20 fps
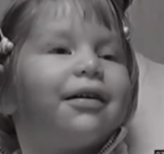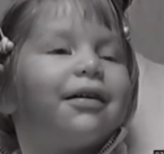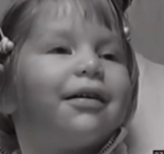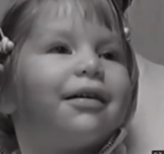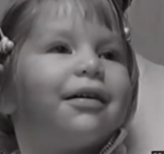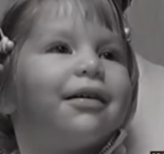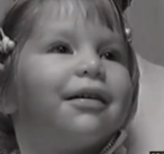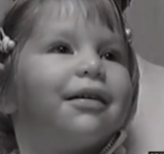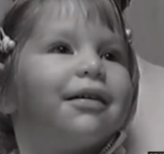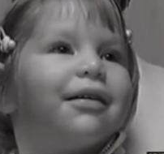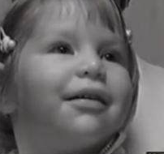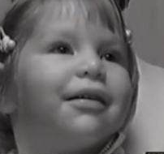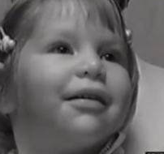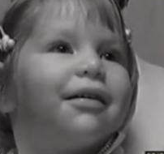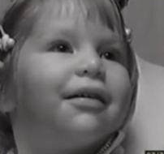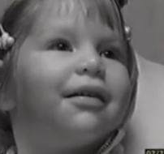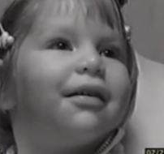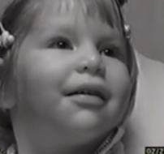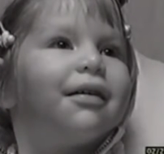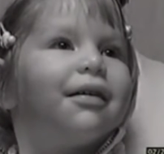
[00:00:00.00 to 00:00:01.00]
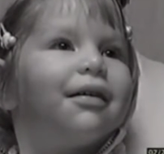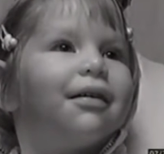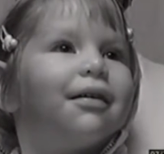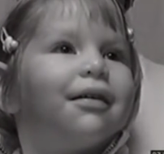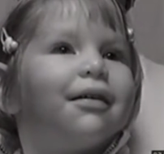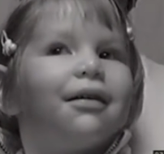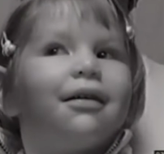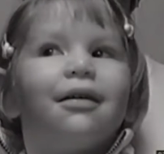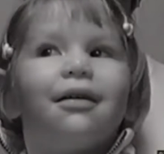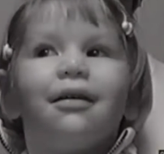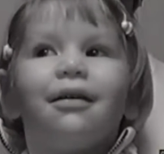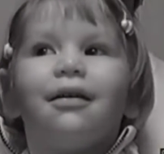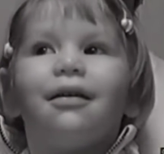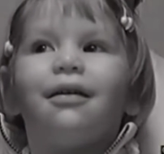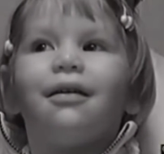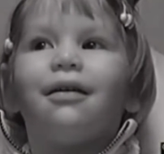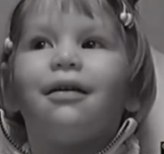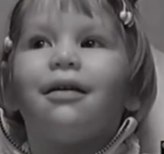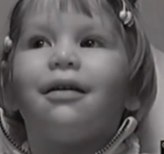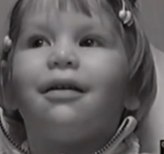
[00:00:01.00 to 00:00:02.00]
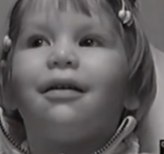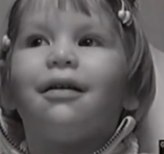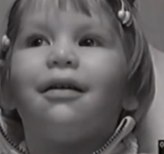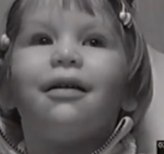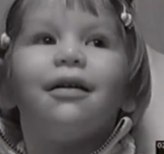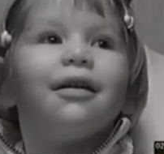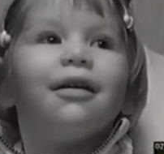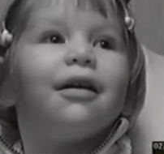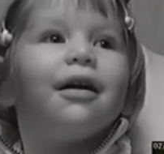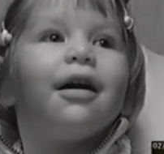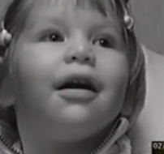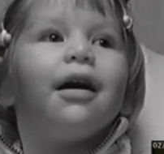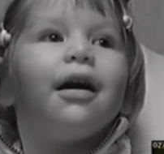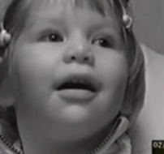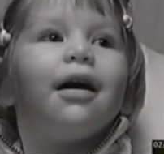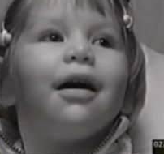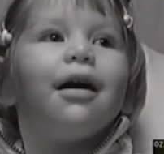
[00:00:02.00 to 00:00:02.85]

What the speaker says: Nobody speaks.